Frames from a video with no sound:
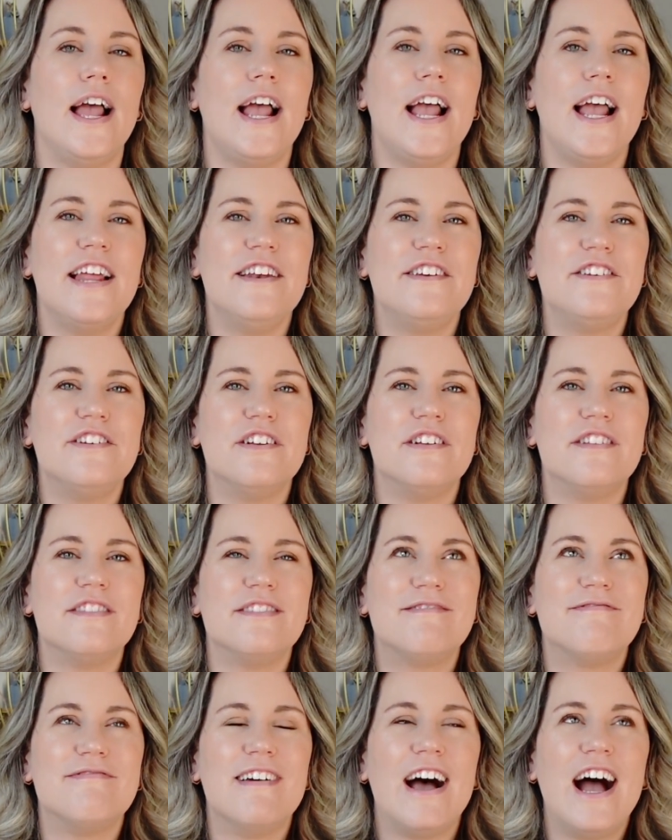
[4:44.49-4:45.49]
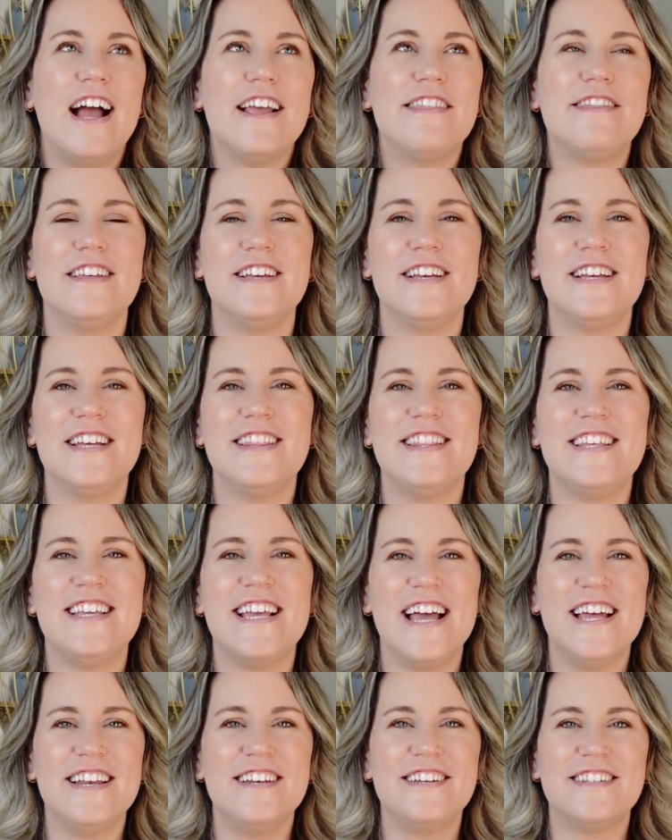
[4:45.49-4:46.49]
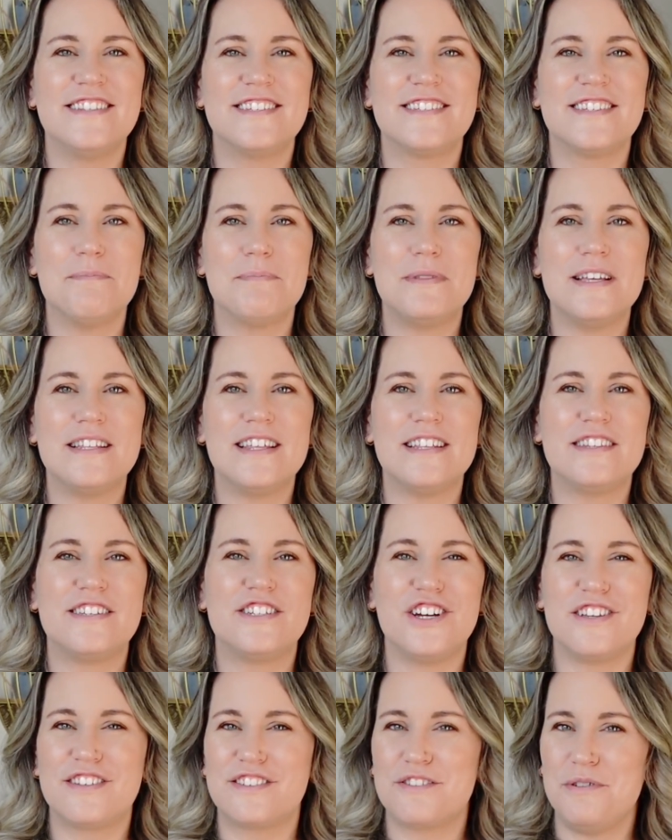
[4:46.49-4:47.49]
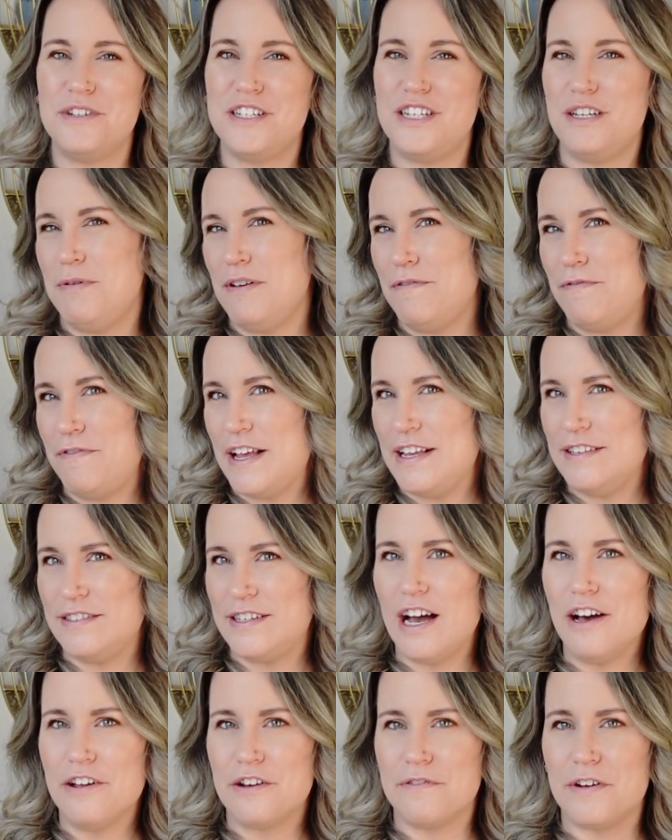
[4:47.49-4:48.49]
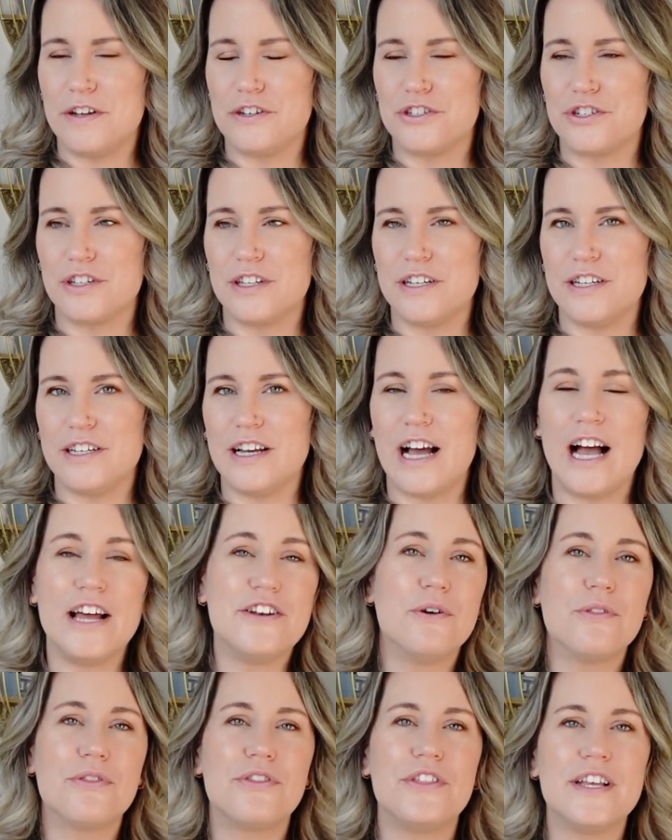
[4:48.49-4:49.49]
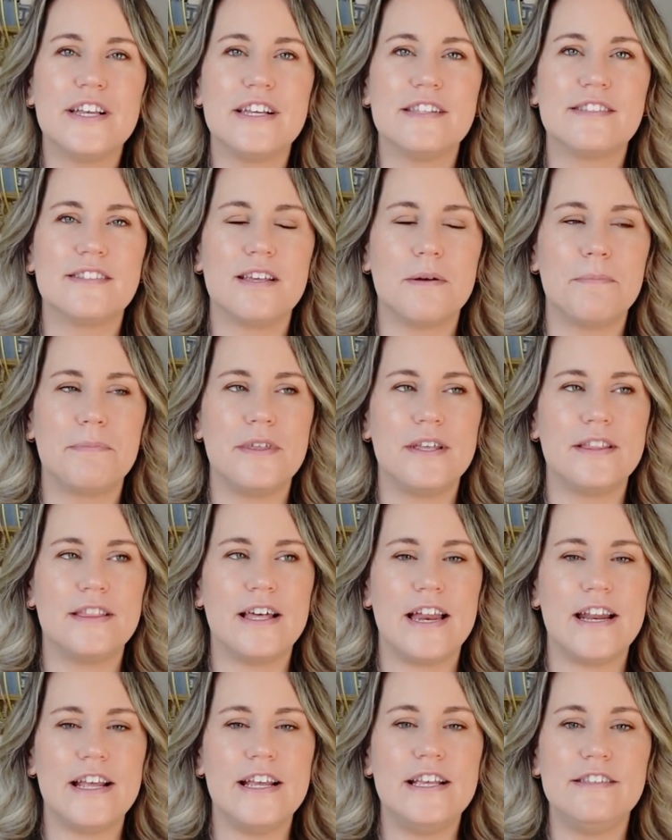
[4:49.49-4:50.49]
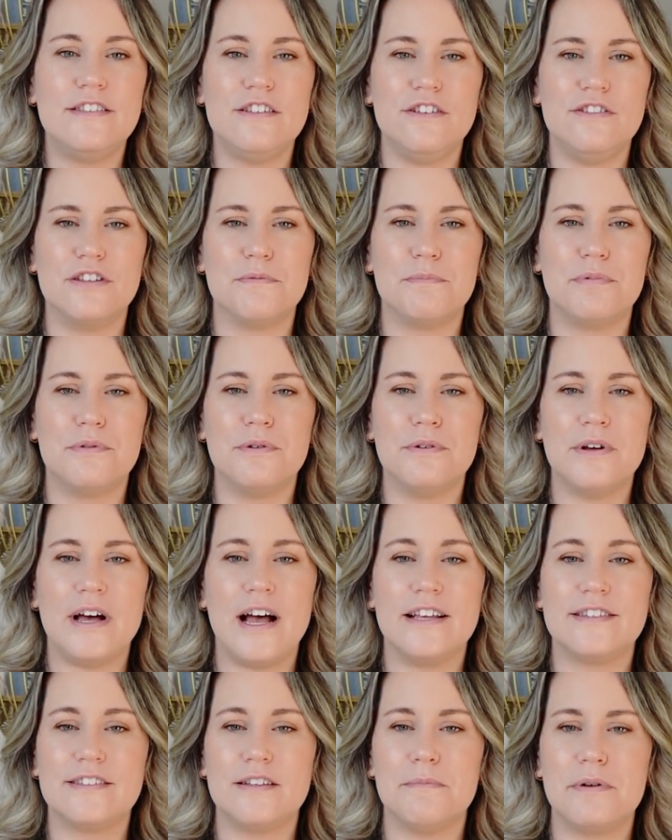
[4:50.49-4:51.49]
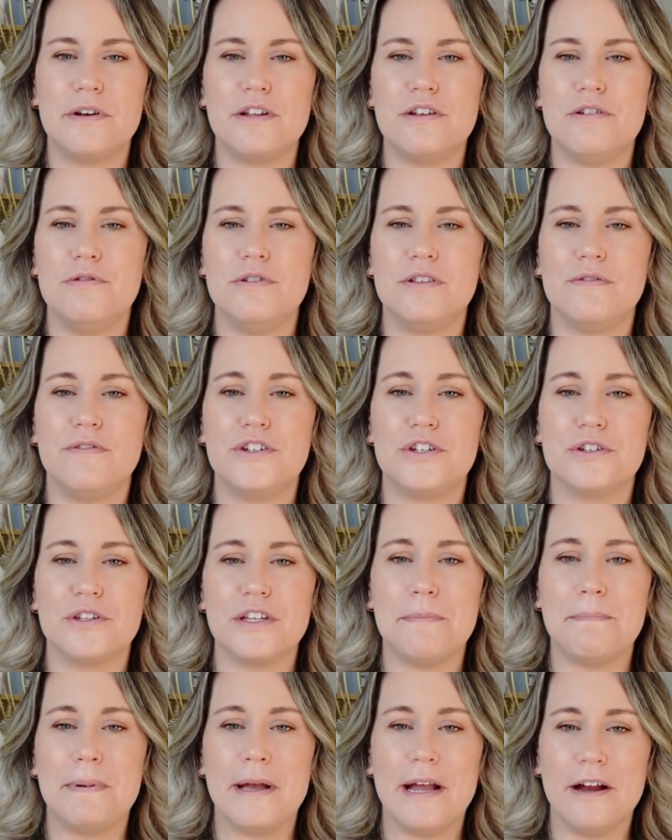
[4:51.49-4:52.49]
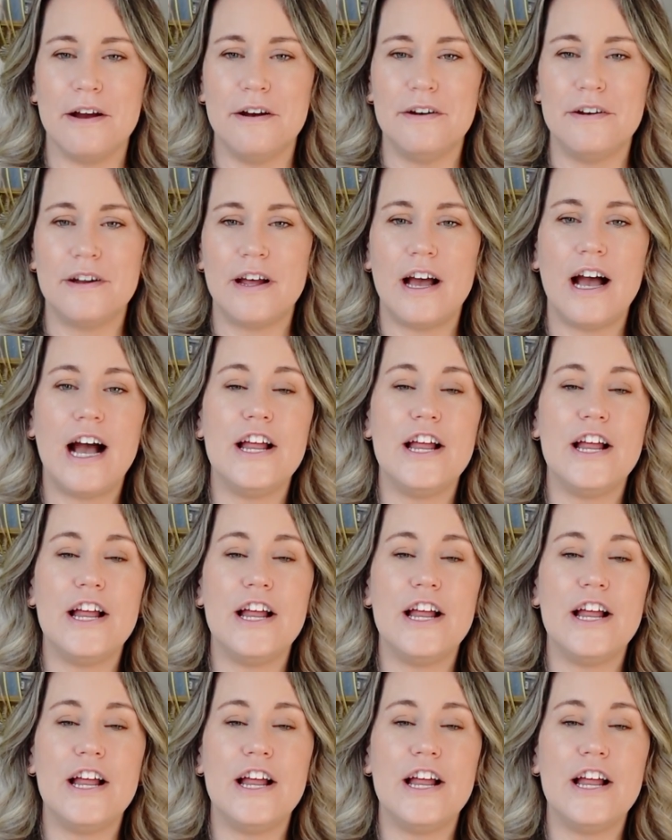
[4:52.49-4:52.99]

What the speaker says: And I think in the end, it's something that's just going to be phased out eventually. I don't think it's something that is usable as somebody who is visually impaired.